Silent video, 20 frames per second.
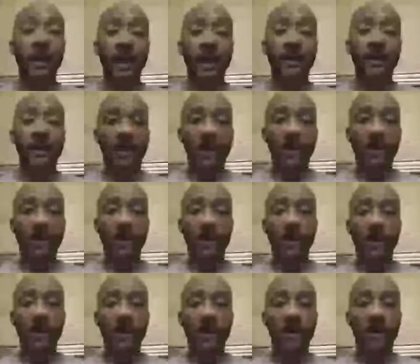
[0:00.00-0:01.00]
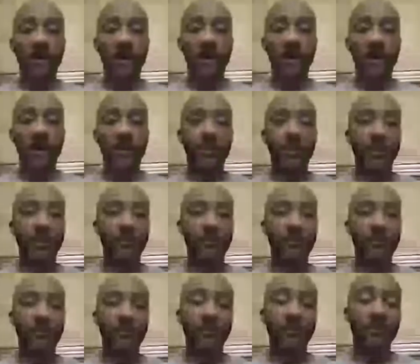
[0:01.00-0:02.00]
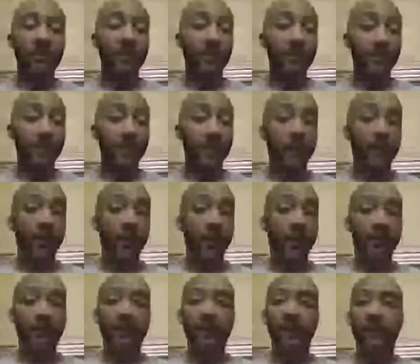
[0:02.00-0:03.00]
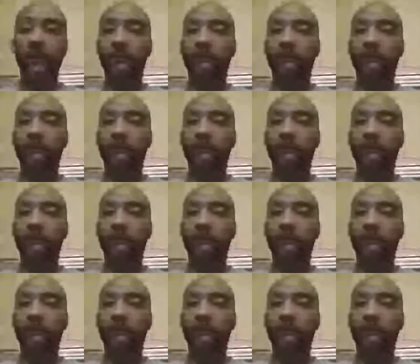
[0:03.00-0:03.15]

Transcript: for everything that you've accomplished. Here's the difference.